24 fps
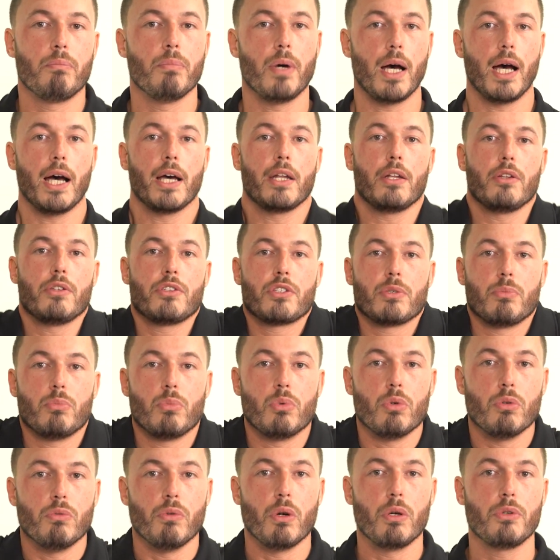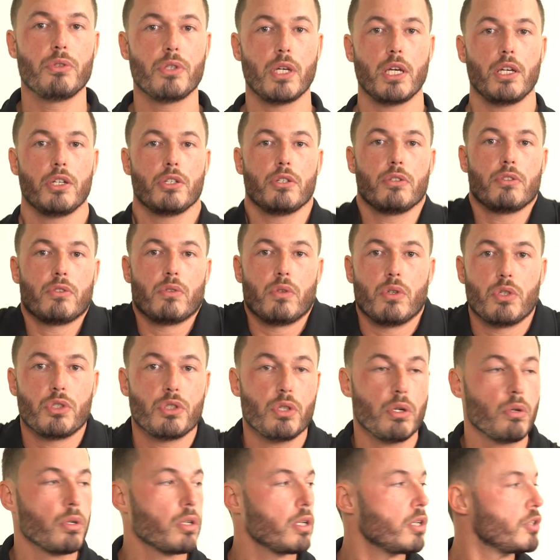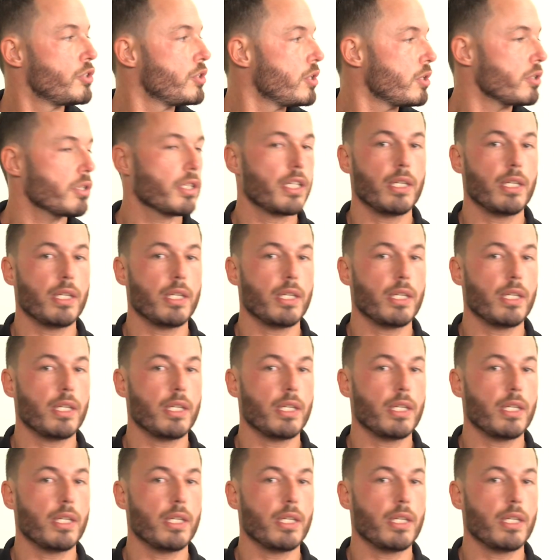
Add in some more rotations of the shoulder and just